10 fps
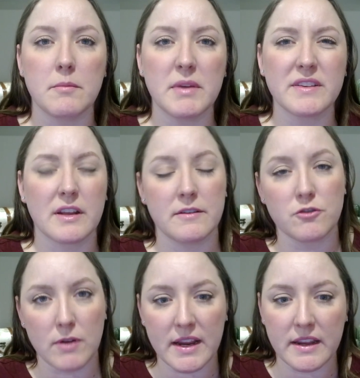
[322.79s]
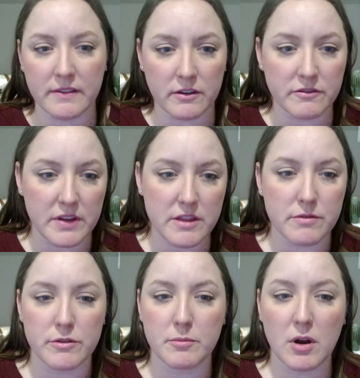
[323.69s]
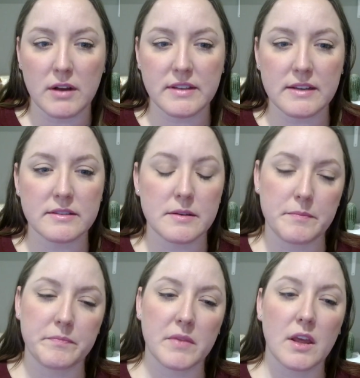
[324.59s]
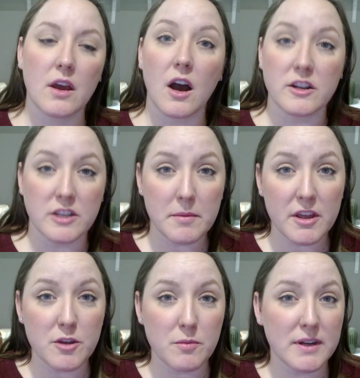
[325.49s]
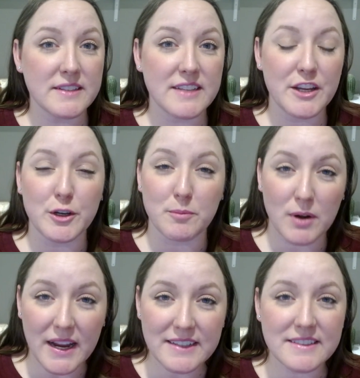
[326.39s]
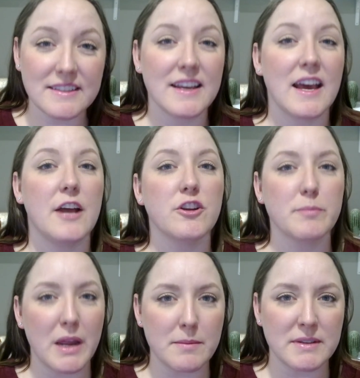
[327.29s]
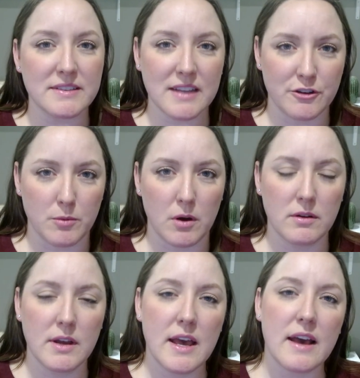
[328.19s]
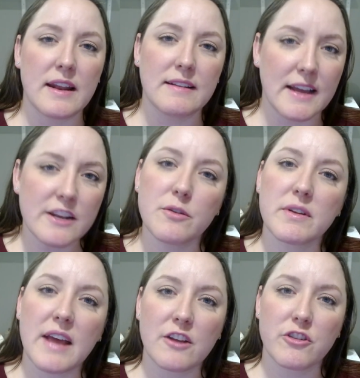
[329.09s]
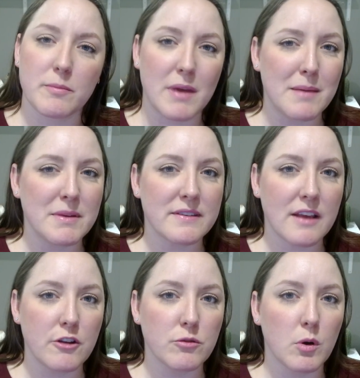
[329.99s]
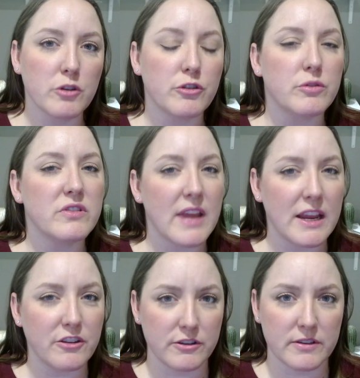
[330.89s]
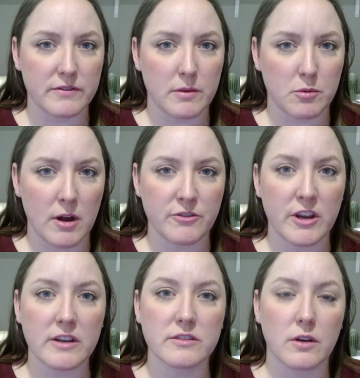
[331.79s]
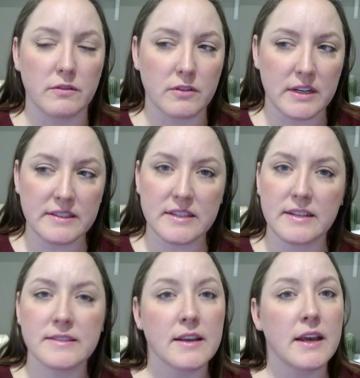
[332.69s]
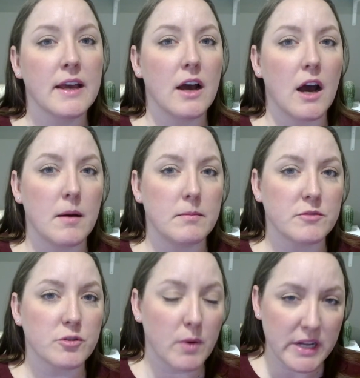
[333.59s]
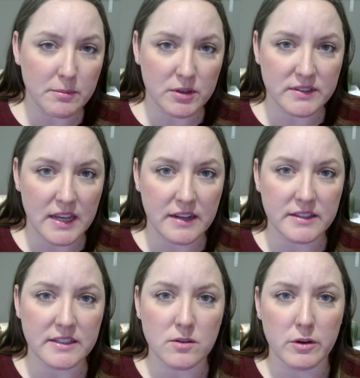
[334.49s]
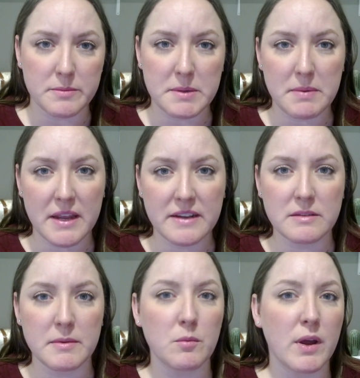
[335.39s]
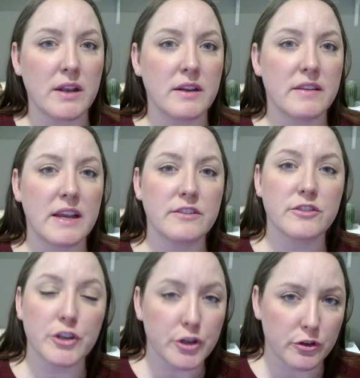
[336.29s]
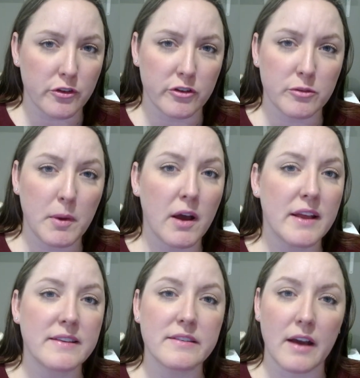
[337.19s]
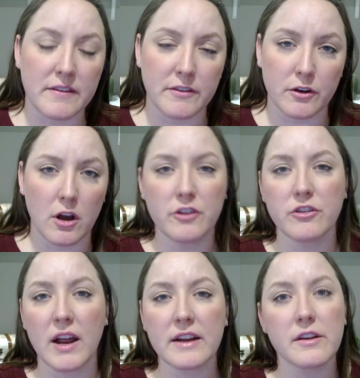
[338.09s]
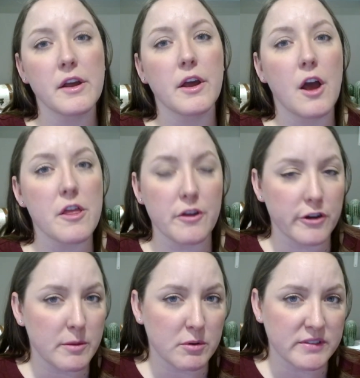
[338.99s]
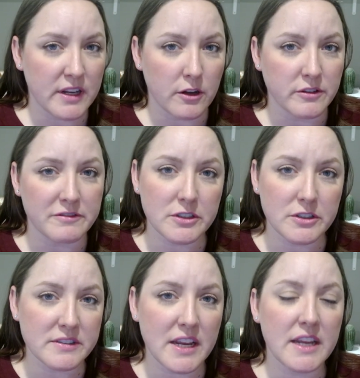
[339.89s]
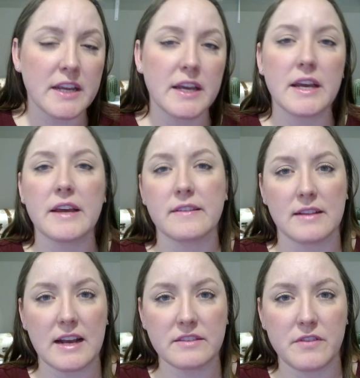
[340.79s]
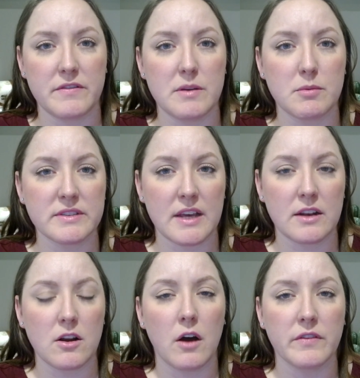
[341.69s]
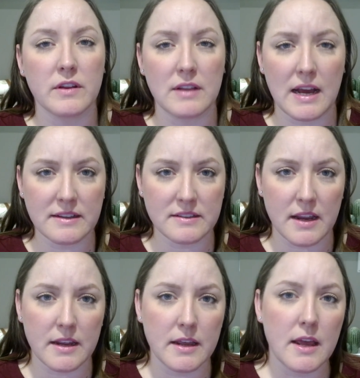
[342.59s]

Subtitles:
is kind of dragging their feet through the process. On top of that, you want to state your price and your payment schedule. And I like to attach the payment schedule to stages of the project. So for instance, 20% is going to be paid to me when they secure their spot and sign their contract, 30% on the first day, and the last 50% on the last day.